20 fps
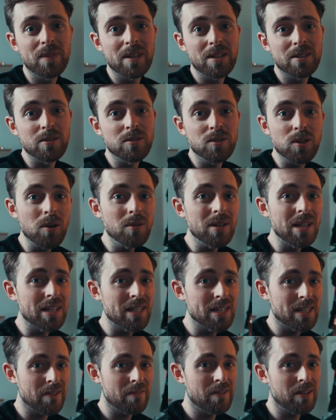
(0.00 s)
So don't
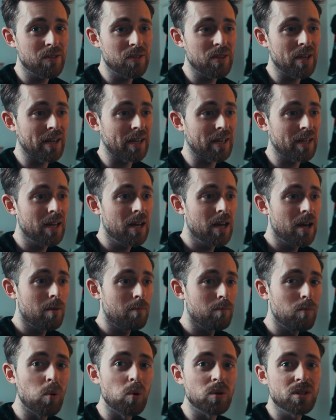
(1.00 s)
necessarily think
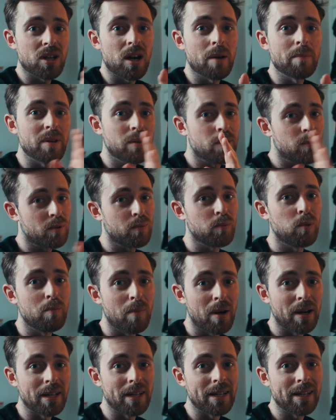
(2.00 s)
more time equals more
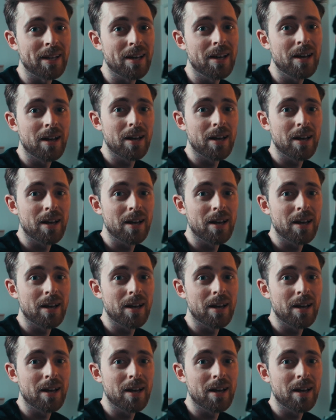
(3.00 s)
money.